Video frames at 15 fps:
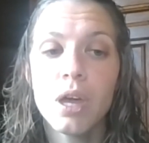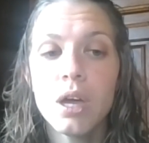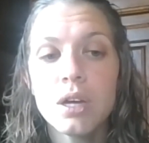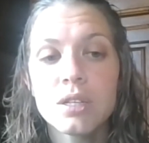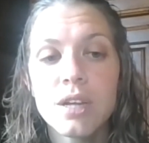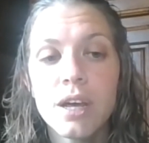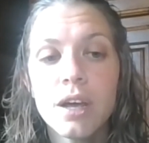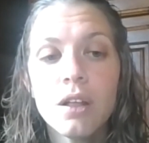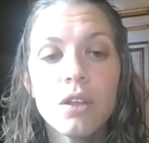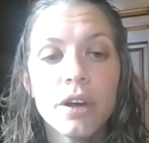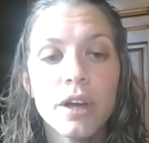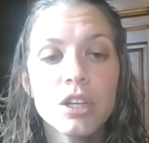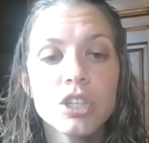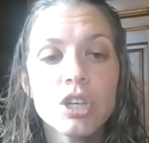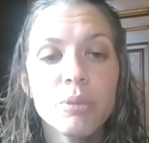Take a look
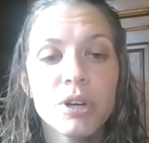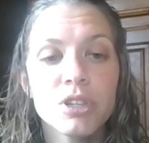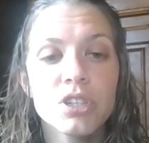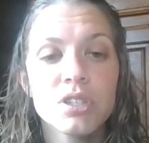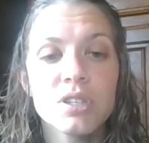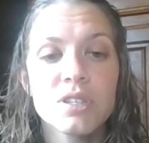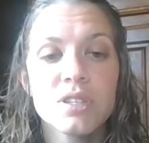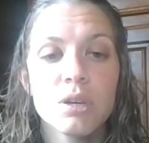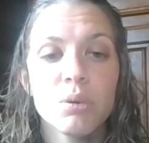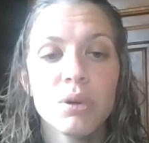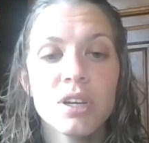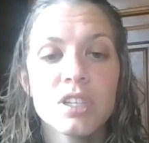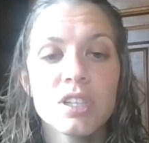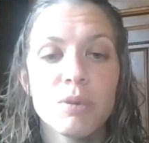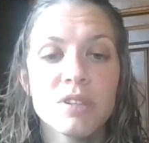at your budget to see what
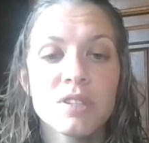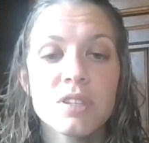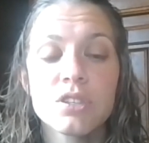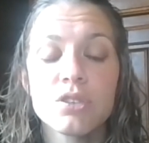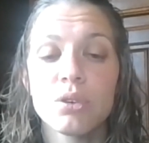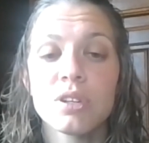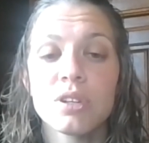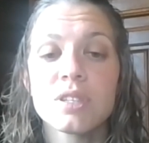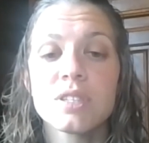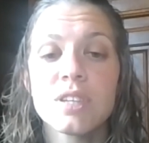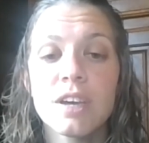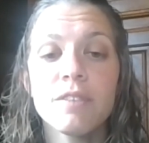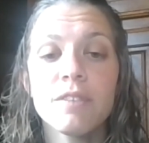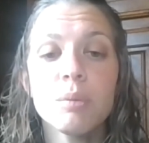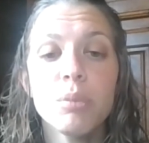expenses you can
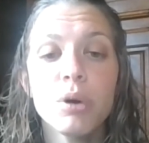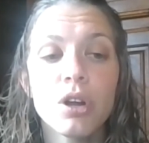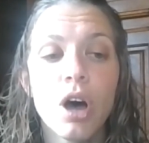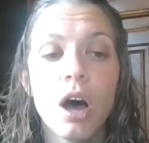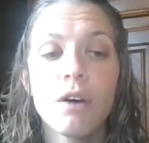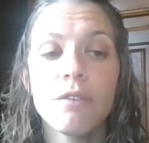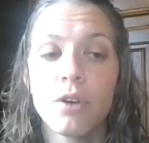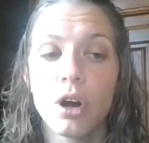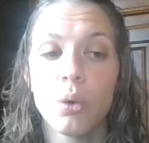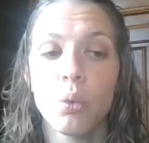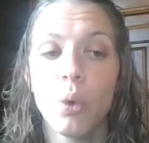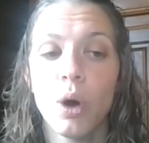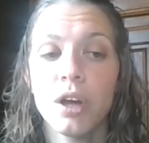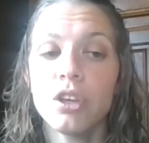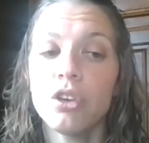safely put off or
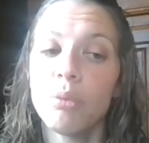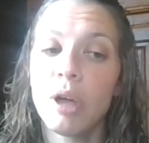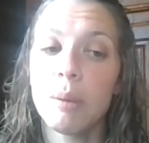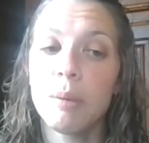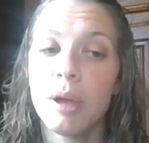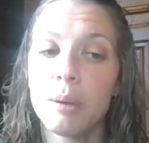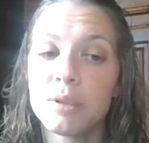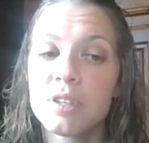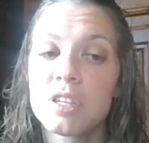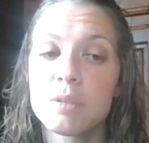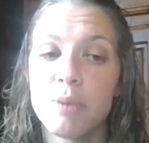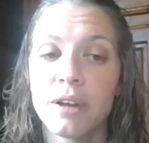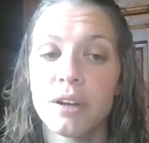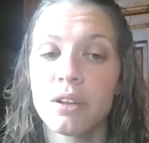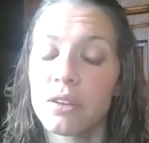what you may be able to
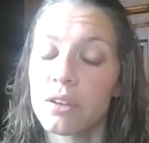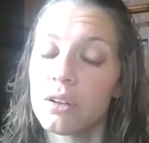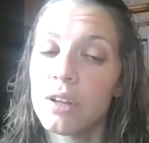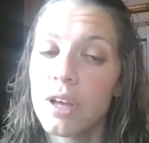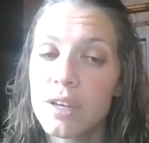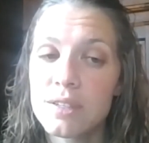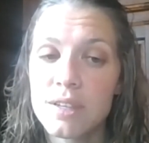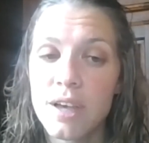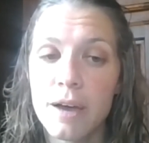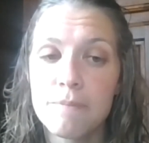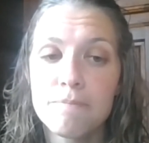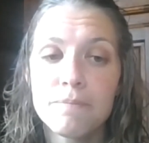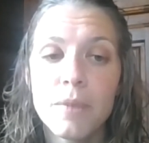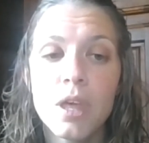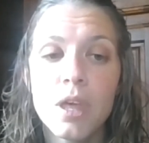spend a little less
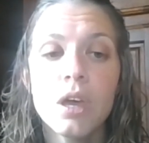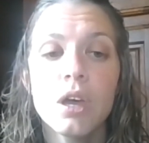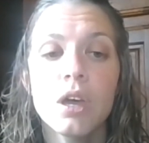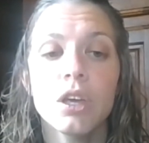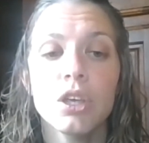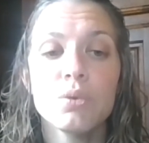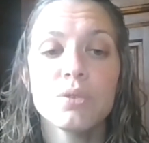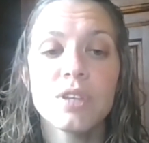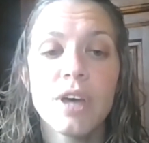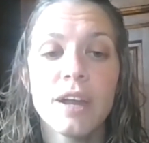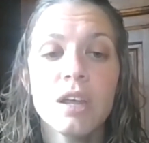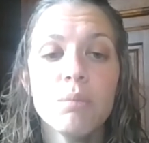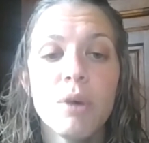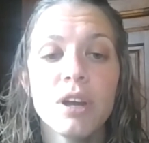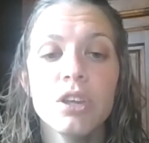on. Use
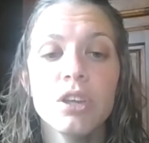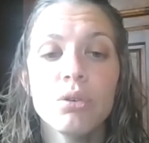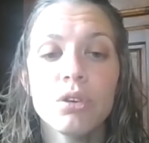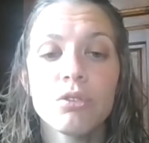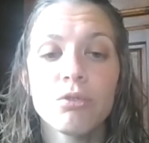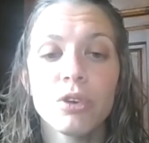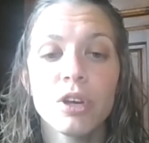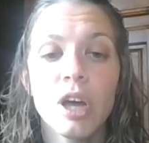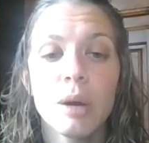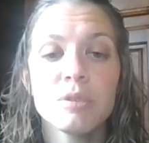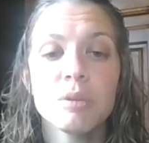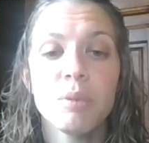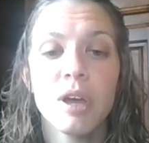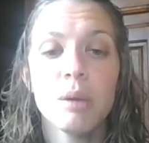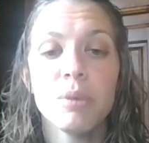any money you can free up
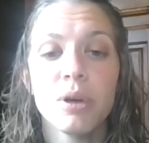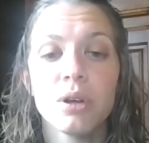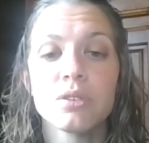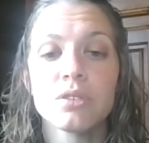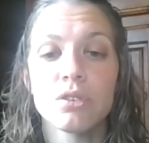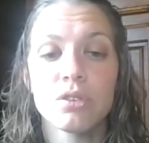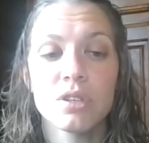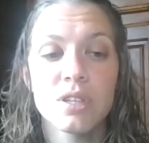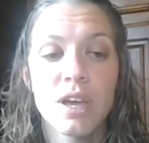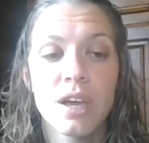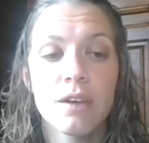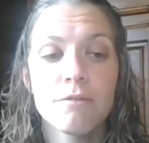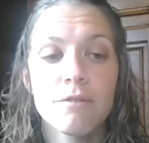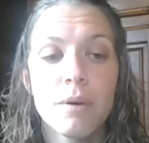to pay bills or save.